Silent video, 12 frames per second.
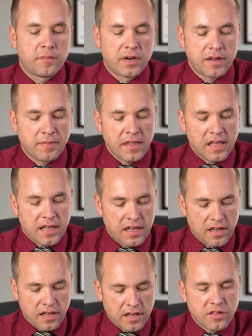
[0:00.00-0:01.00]
But
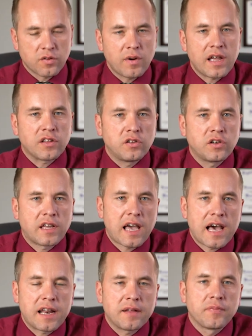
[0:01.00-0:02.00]
either way you look
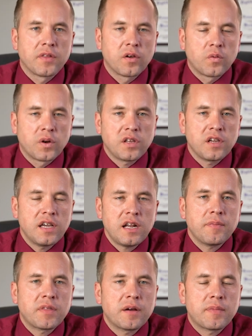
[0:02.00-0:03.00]
at it, when you get
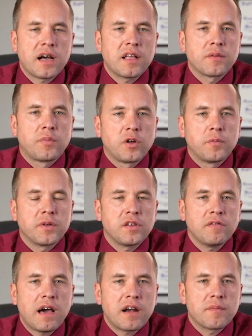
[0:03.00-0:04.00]
up there behind the pulpit,
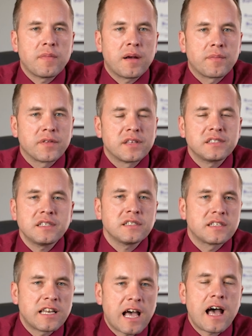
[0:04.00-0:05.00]
you've got to remember, this
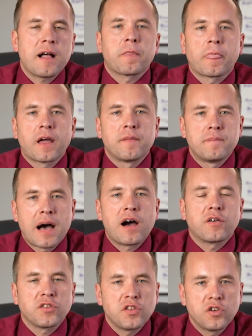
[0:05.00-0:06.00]
is not
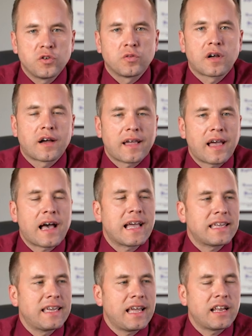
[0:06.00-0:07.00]
about you. Okay, I
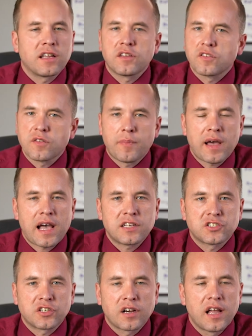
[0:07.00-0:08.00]
get it. You're the
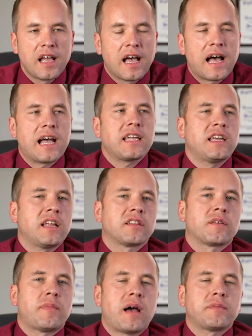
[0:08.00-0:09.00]
pastor. I get
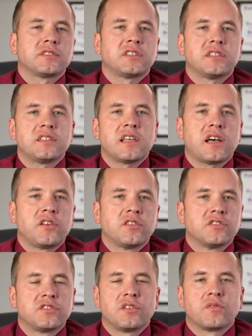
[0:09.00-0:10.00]
it. The Bible says the
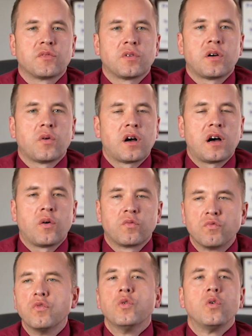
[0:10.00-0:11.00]
elders that
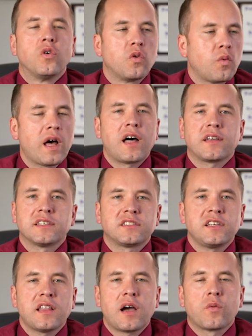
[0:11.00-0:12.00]
rule well. You
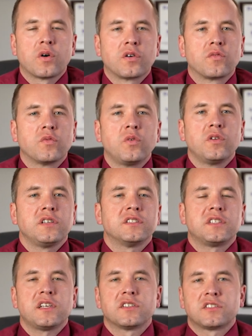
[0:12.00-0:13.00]
see that word rule, and you
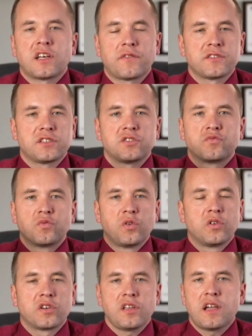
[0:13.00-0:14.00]
see yourself as this
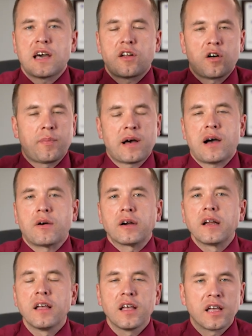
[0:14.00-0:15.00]
ruler. You got all
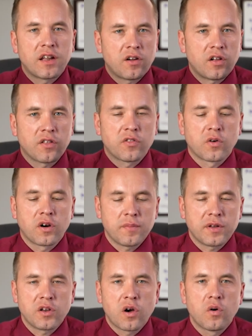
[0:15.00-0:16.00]
power and all authority.
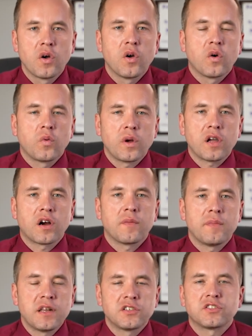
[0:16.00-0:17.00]
But no, we are
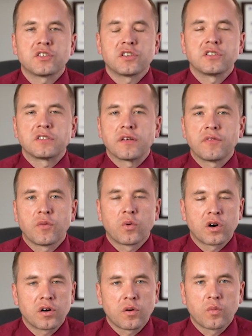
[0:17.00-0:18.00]
ministers of the
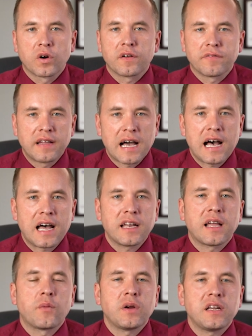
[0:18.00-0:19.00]
word of
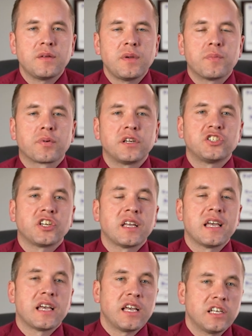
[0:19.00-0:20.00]
God, and we need to be
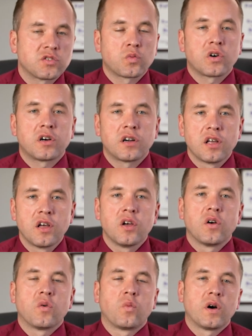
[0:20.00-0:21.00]
preaching His word,
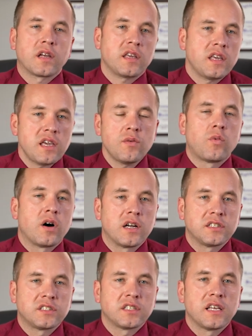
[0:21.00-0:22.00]
what He
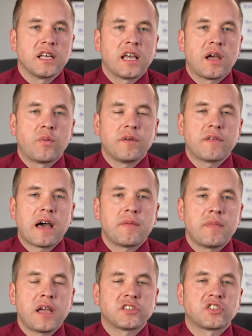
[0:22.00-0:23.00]
wants. And we've got
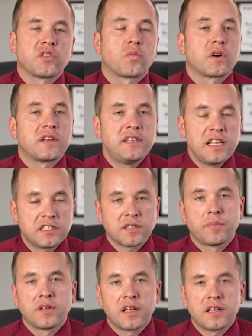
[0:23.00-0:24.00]
to make sure that we're
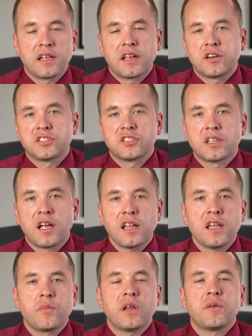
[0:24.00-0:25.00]
disciplined in our
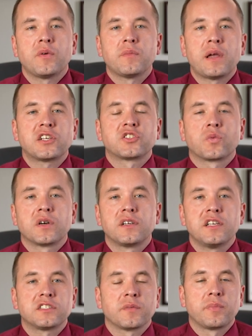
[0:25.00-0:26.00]
study. We make sure we're
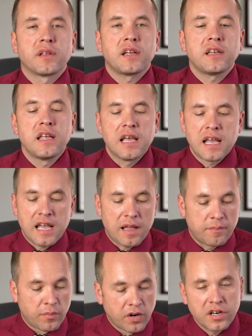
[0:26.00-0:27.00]
disciplined
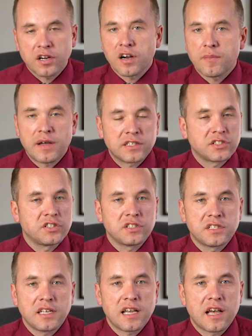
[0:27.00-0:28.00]
in putting our
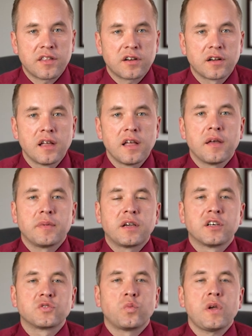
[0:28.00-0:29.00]
messages together,
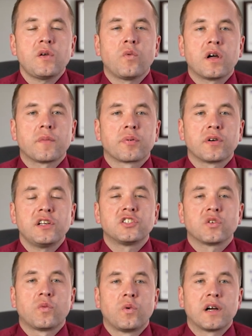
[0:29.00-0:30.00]
because we want to preach
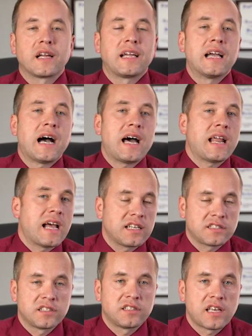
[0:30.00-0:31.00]
what God
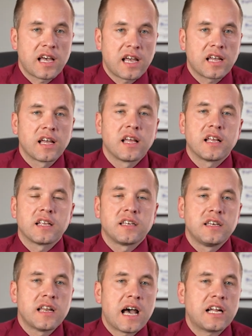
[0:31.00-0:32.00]
has to say,
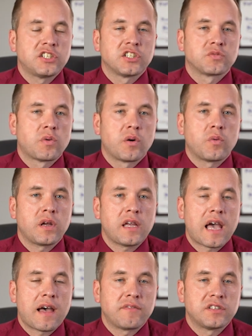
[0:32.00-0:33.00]
not just what we
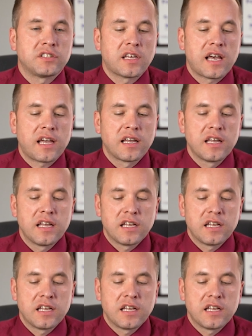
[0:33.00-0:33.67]
have to say.